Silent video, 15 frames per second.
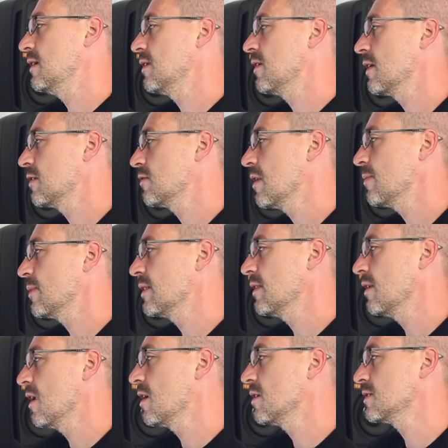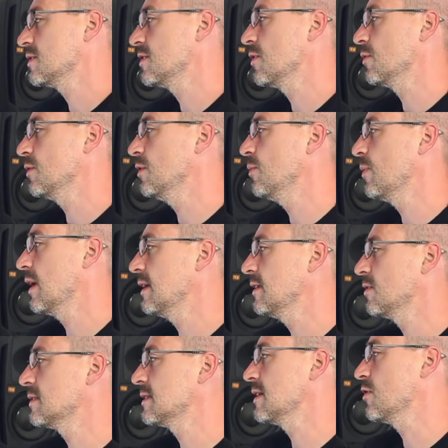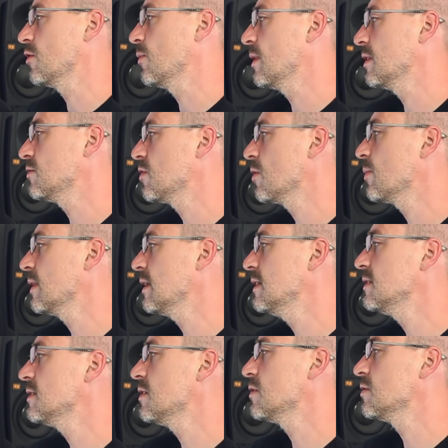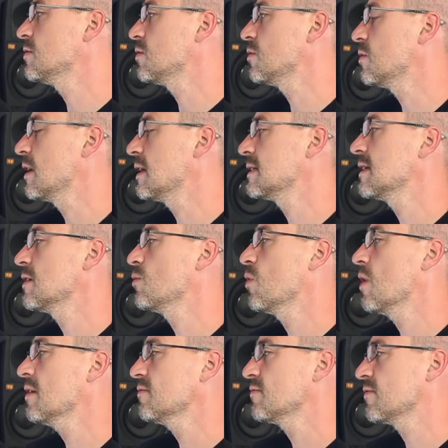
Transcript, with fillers: like grabbing the last note you played on Serum and drop it into your door as a WAV